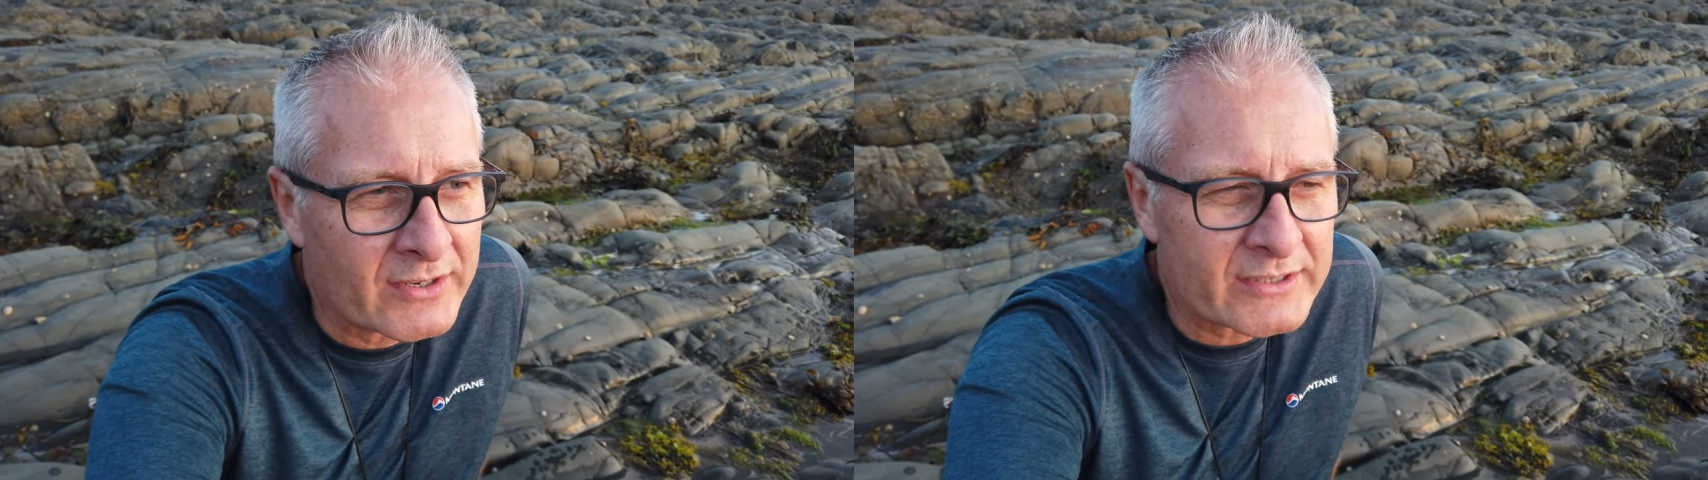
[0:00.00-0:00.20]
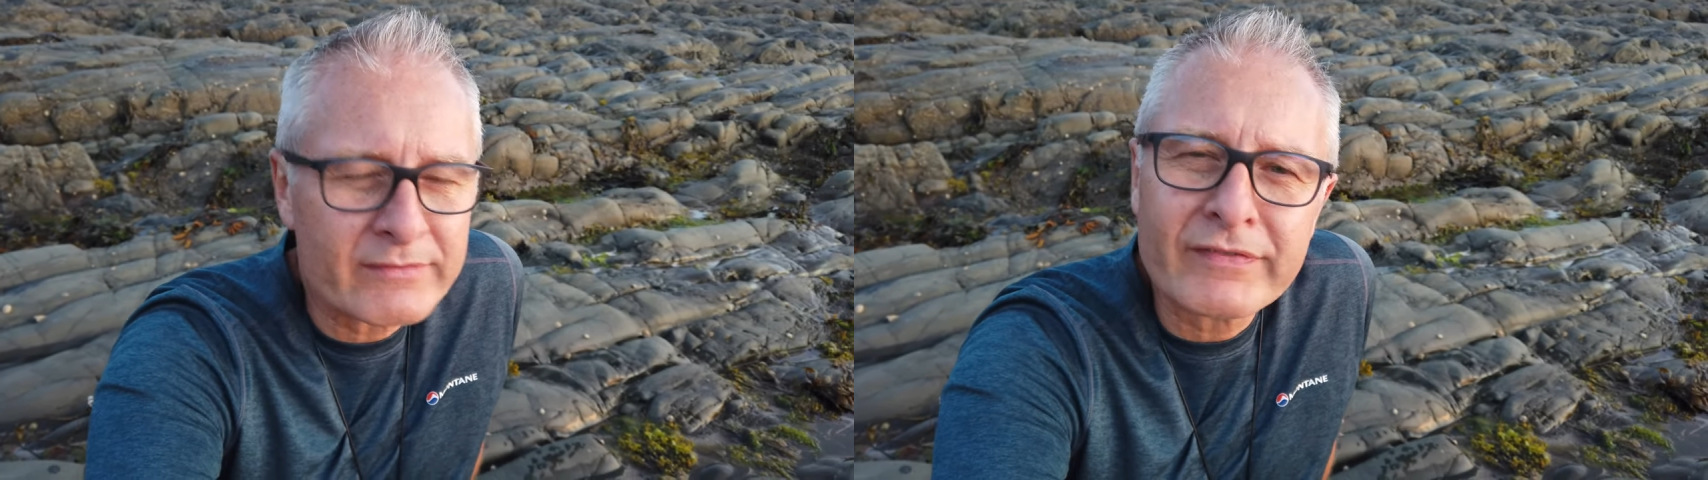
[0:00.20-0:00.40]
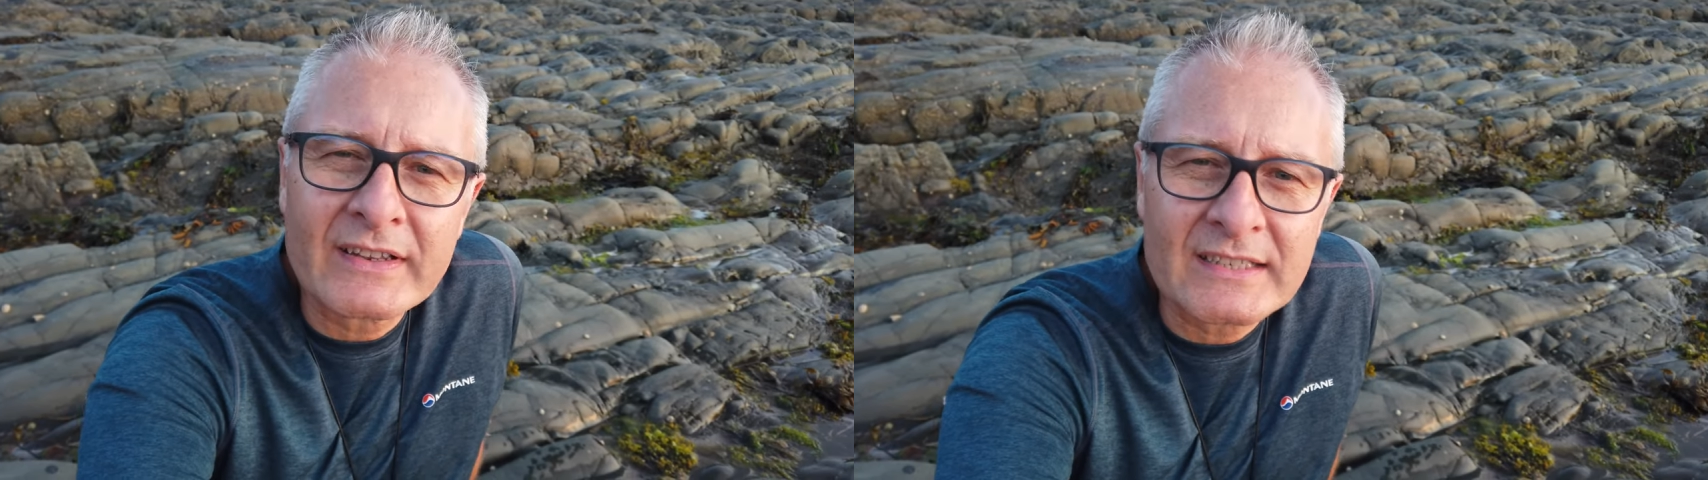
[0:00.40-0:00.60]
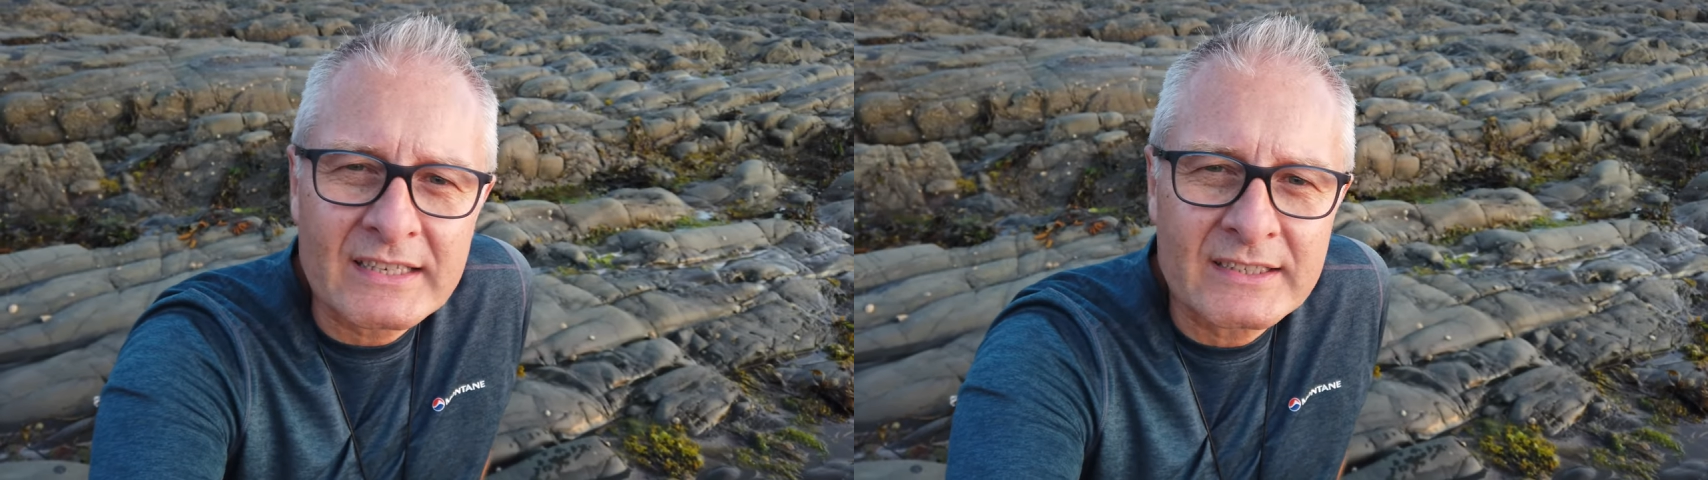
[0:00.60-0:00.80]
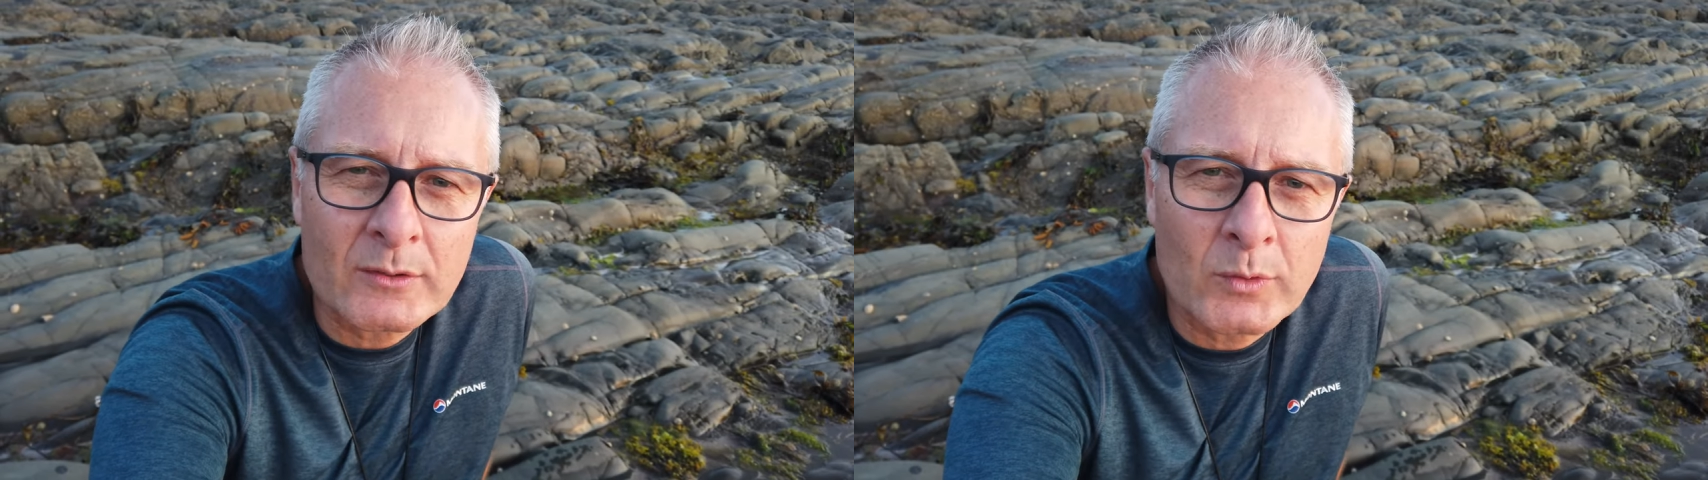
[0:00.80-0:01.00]
He does some
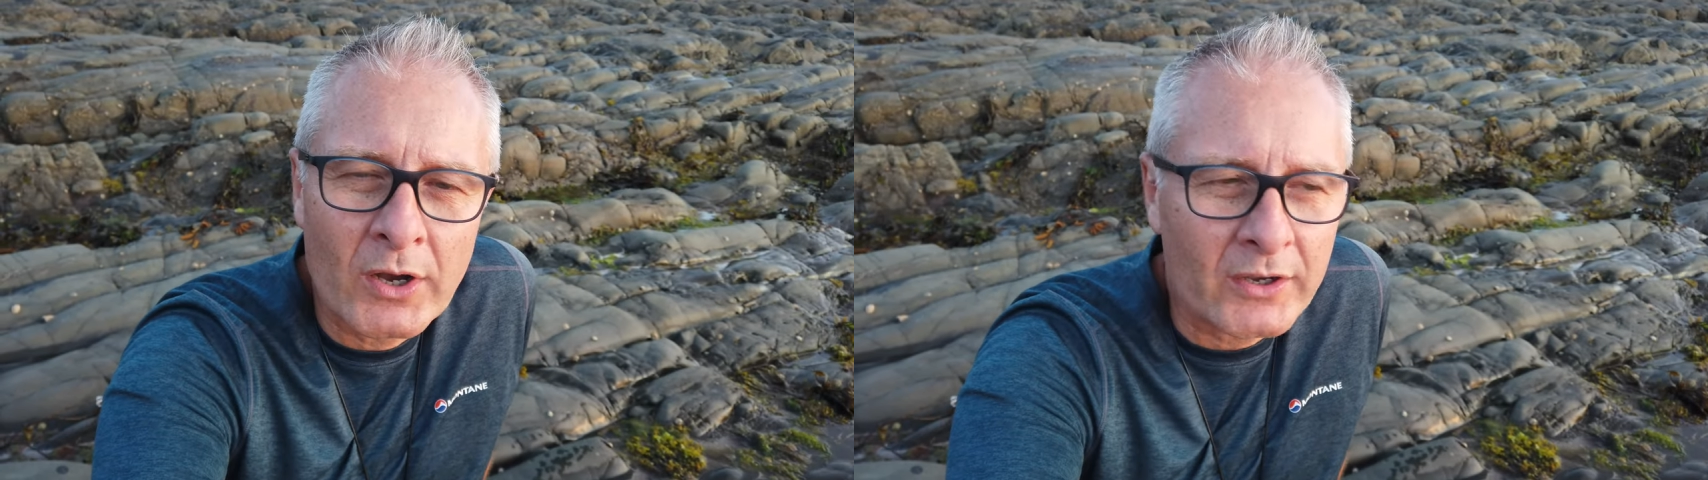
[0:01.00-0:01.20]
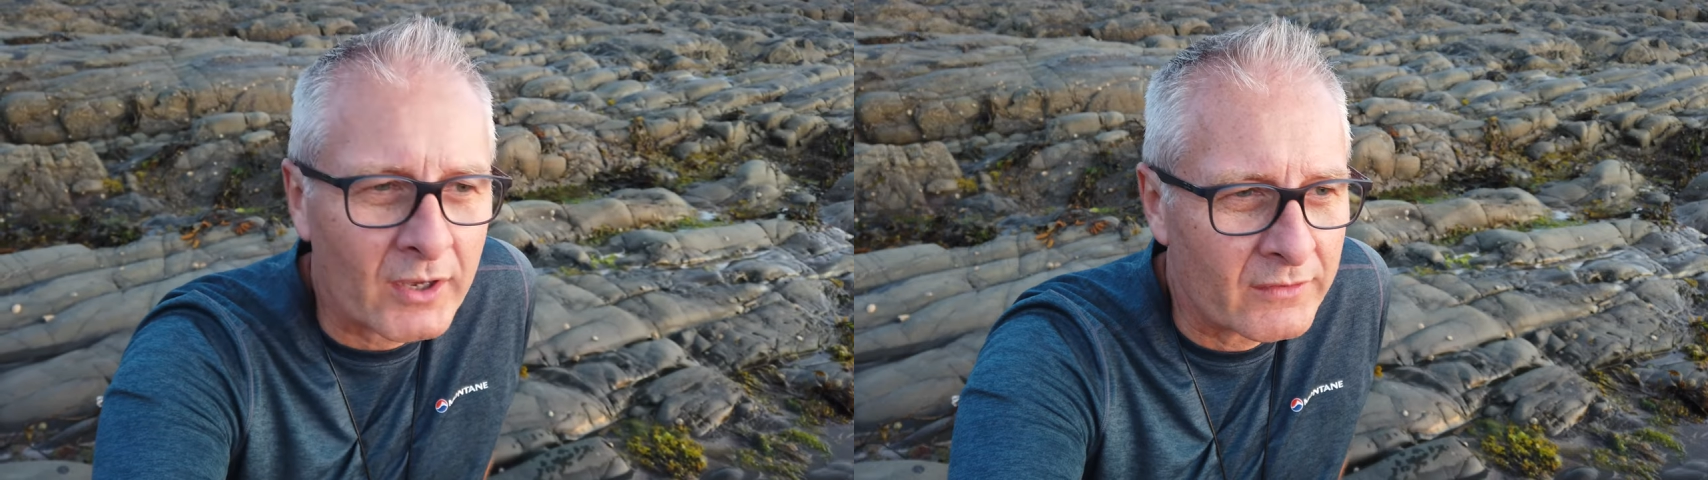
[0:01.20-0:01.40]
fantastic work